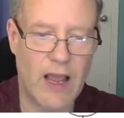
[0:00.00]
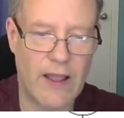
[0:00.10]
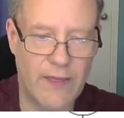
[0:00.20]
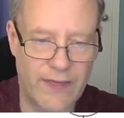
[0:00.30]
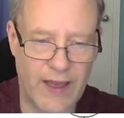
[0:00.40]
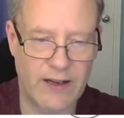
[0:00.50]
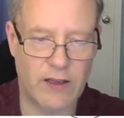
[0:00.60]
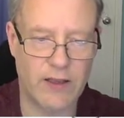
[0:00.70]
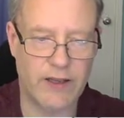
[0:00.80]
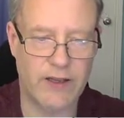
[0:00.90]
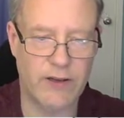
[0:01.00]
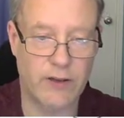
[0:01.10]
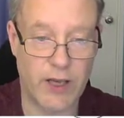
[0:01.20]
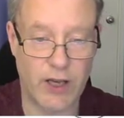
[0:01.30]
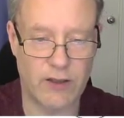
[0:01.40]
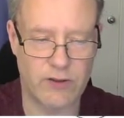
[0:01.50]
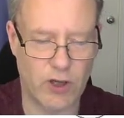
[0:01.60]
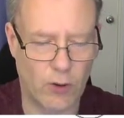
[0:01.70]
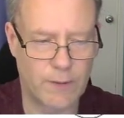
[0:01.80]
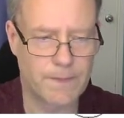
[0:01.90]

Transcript: and then click here. Okay, good. So